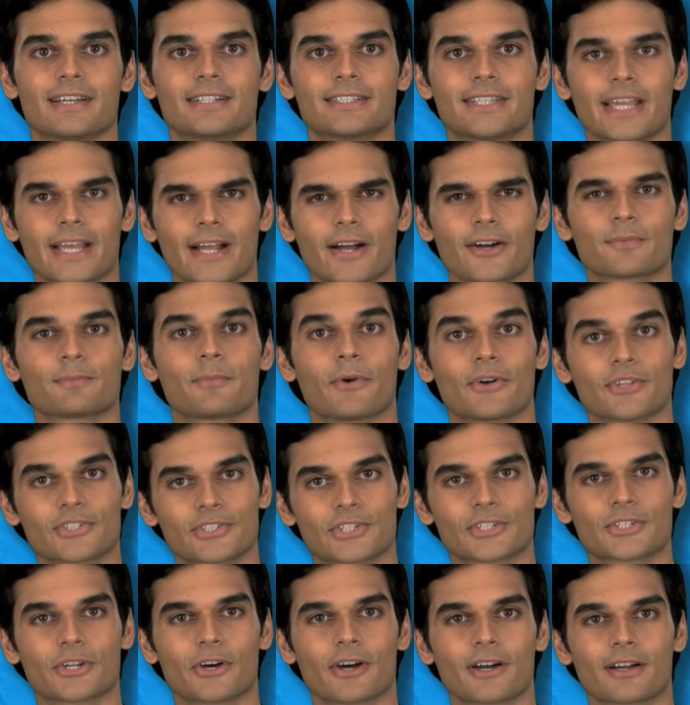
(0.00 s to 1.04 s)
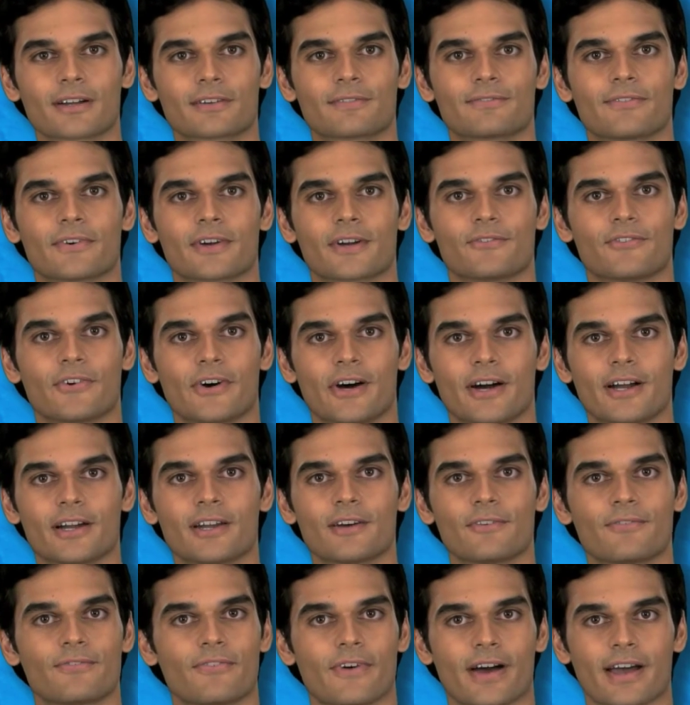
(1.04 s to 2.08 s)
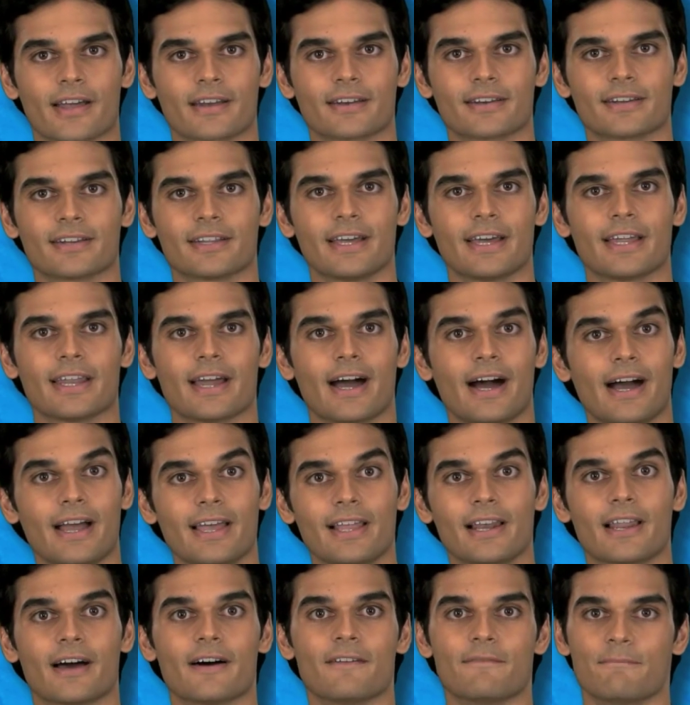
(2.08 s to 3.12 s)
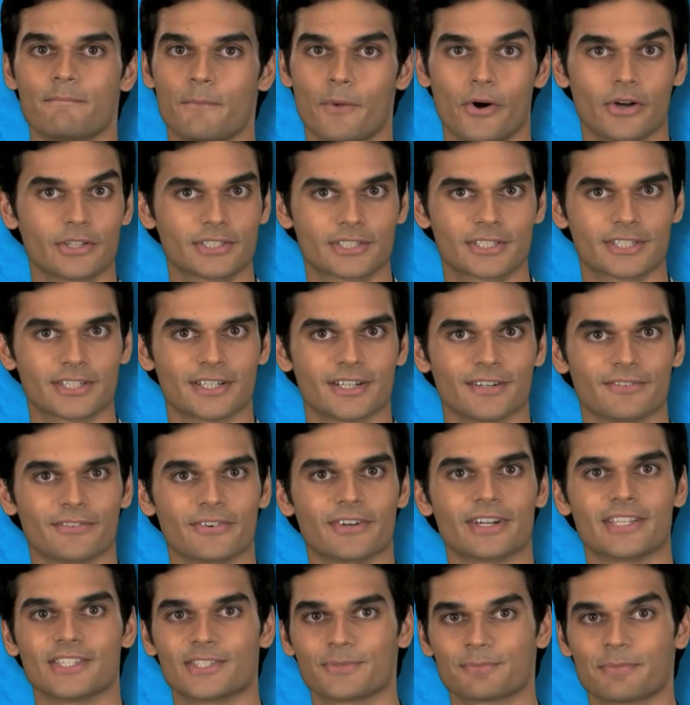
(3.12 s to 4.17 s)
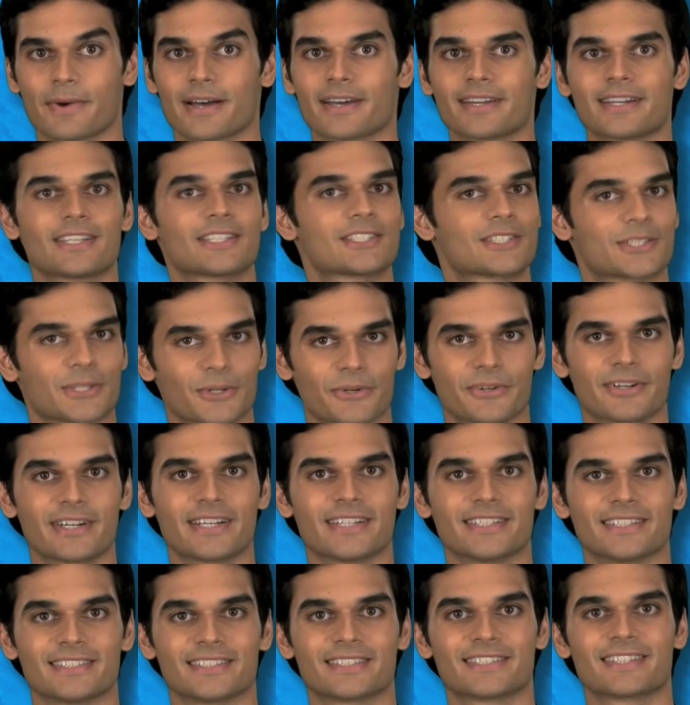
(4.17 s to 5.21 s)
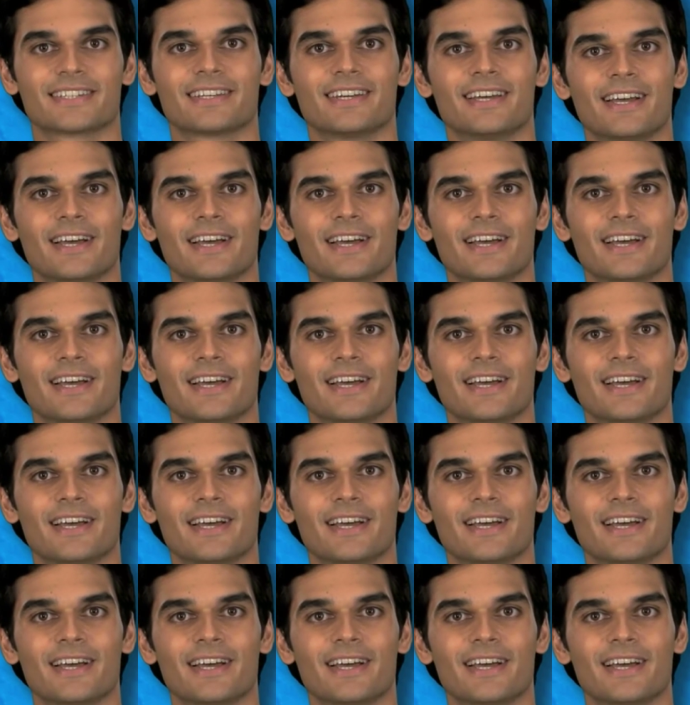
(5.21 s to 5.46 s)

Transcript: Check out Monster Talks for a world of fun, and I love Monster for inspiring stories.